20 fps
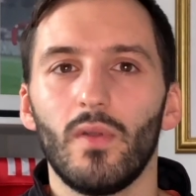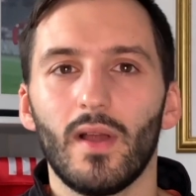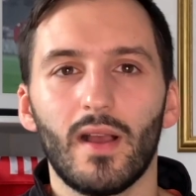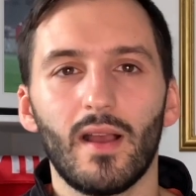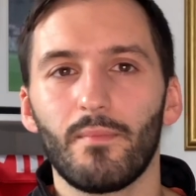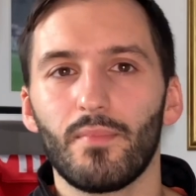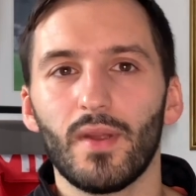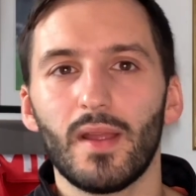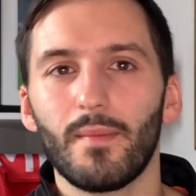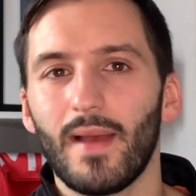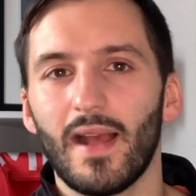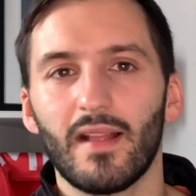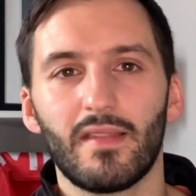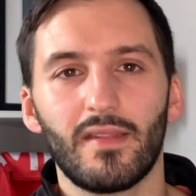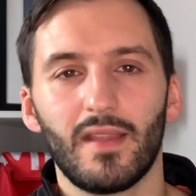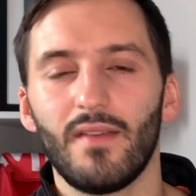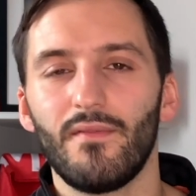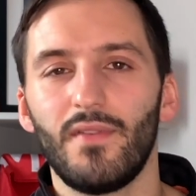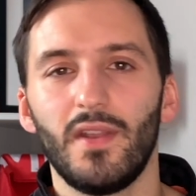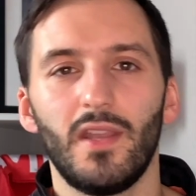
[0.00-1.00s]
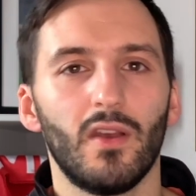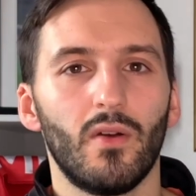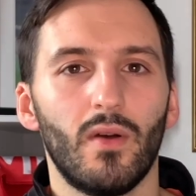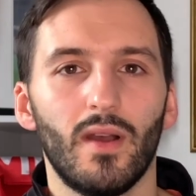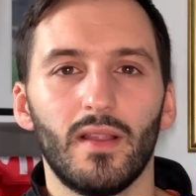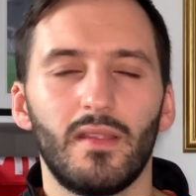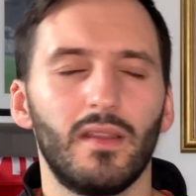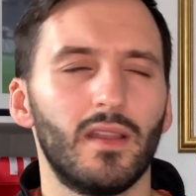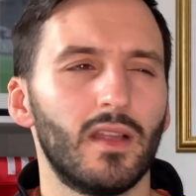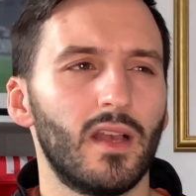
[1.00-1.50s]
like I bring back to that video
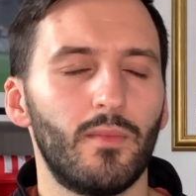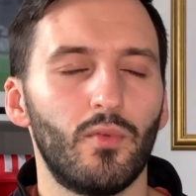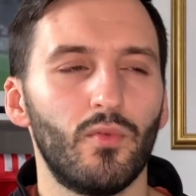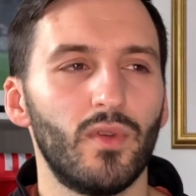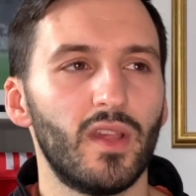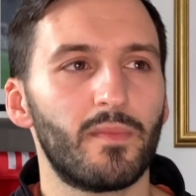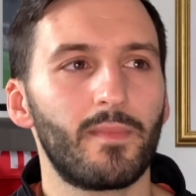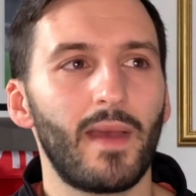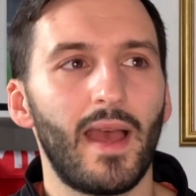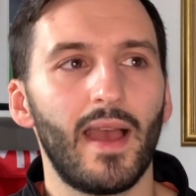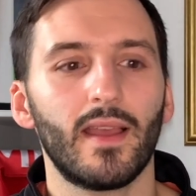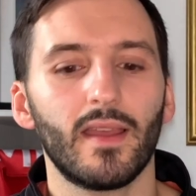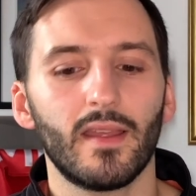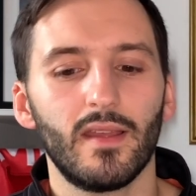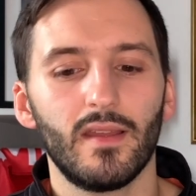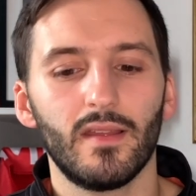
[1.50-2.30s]
I did a couple of weeks back.